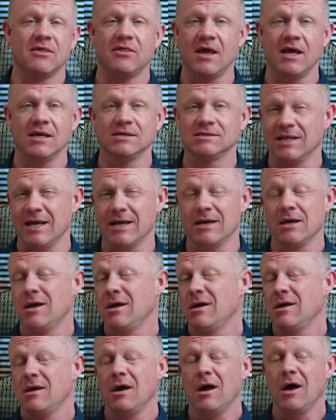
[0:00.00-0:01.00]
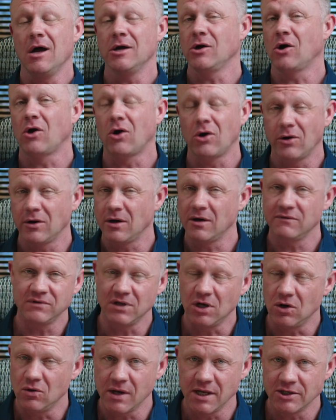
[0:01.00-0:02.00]
things like unheard of
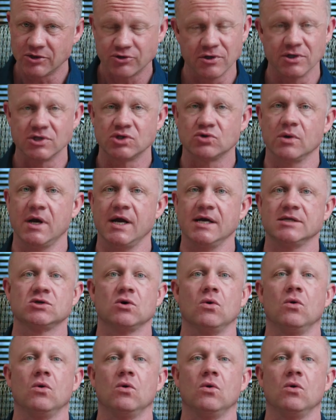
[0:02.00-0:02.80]
low interest rates